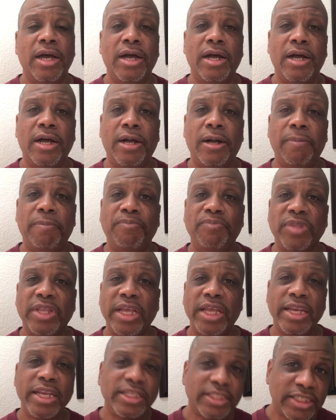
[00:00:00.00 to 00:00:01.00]

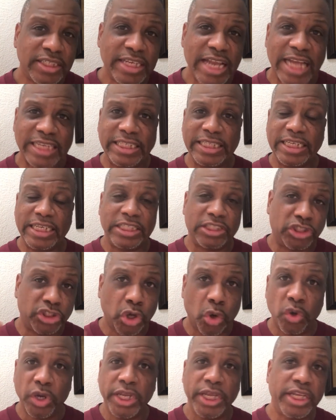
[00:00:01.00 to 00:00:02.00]
And this is not to get
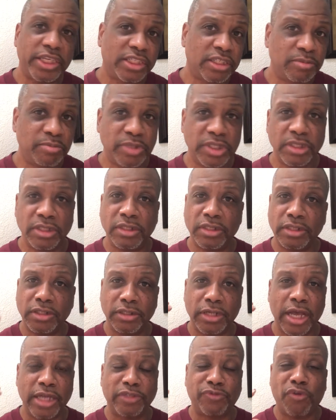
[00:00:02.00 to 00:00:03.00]
totally
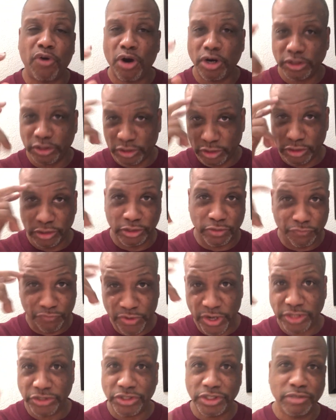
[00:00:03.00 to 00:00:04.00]
intimate as far as your
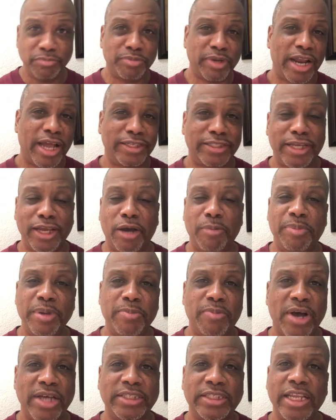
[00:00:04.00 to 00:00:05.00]
vision, but I tell
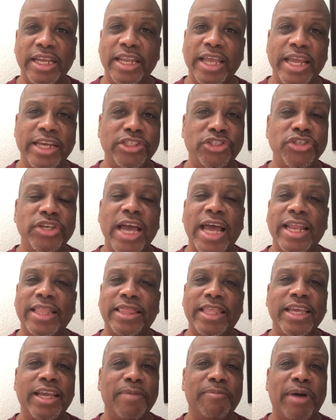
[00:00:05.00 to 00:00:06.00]
people, I said, ladies, you got to
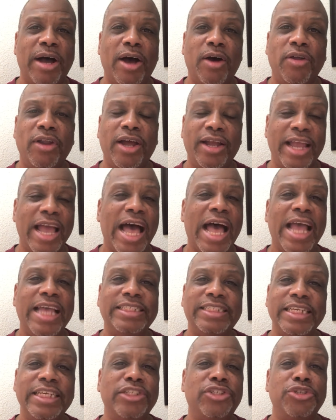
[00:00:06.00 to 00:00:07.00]
think about a
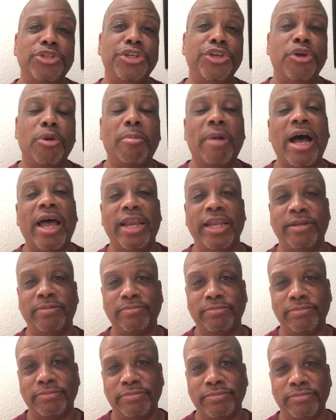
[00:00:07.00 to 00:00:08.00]
guy's entering your body.
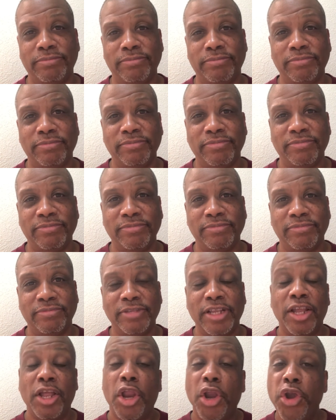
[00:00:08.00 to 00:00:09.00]

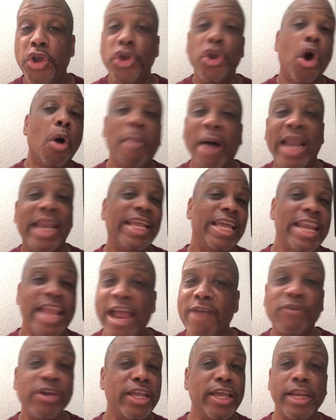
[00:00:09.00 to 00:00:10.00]
Nobody can
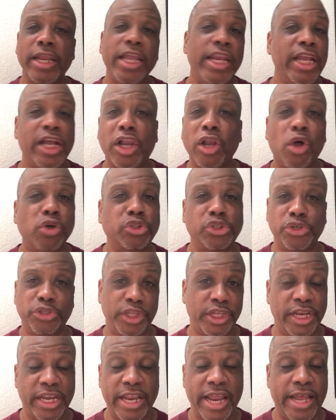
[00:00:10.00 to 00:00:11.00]
ever get any closer
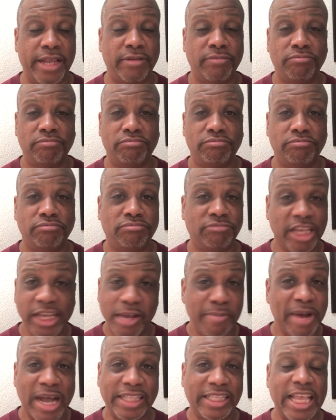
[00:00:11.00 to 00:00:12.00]
than that.
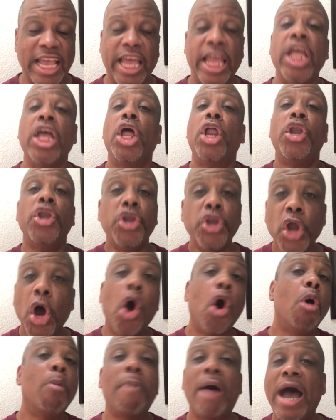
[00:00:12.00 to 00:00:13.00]
Think about that.
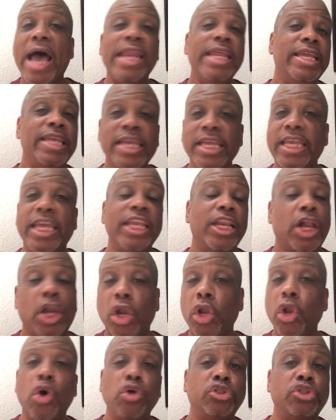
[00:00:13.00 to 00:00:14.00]
Nobody can get
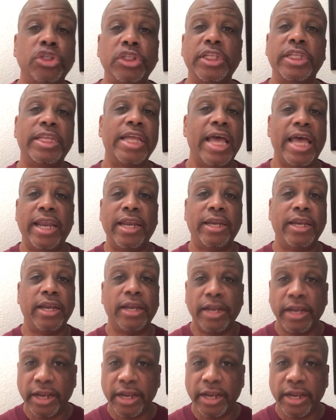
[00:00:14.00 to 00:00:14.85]
closer to that